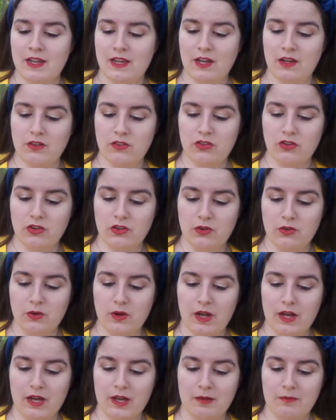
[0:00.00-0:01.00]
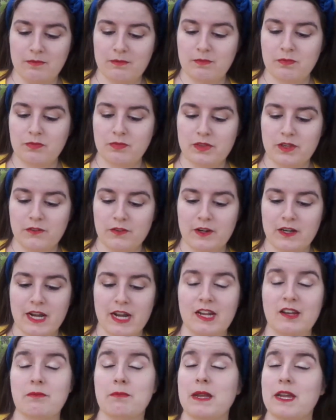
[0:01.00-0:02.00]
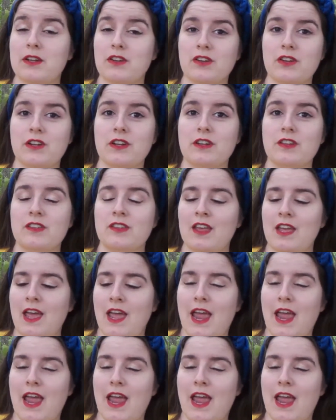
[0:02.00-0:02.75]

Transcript: into different kind of baked goods.